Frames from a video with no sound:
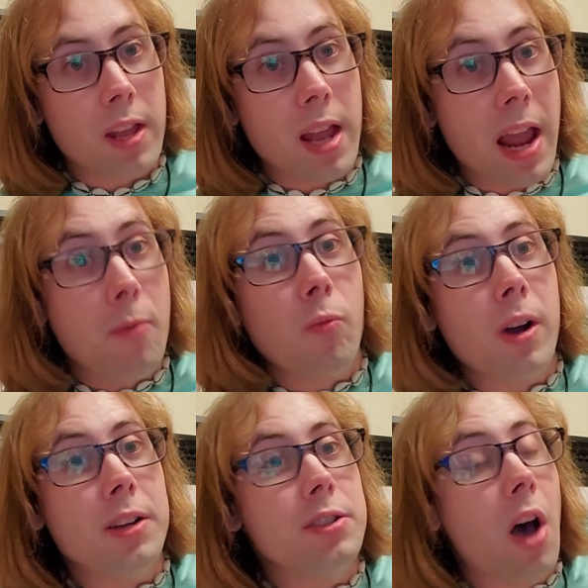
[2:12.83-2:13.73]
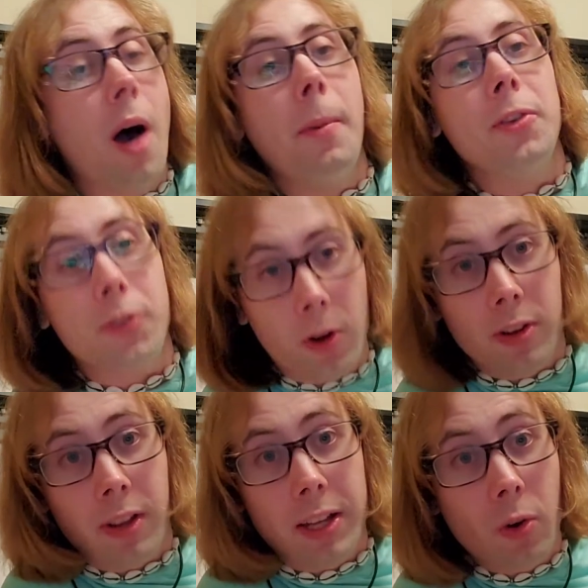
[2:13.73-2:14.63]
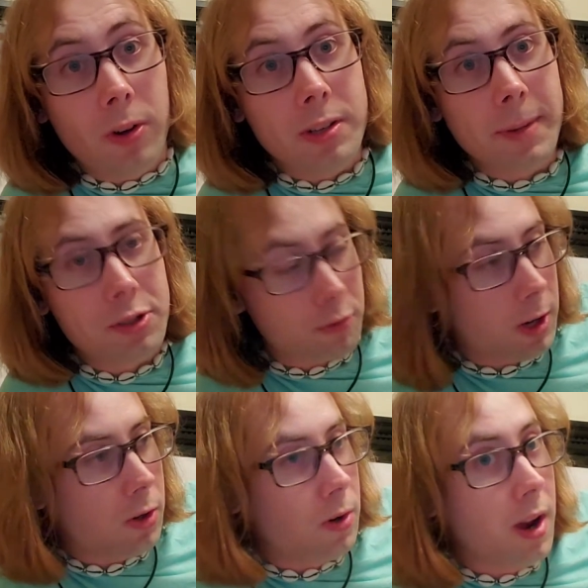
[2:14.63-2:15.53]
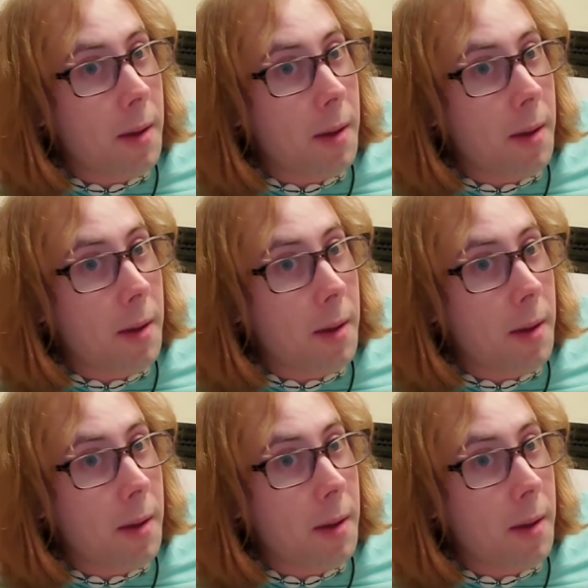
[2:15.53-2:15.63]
it was almost certainly going to be Drew,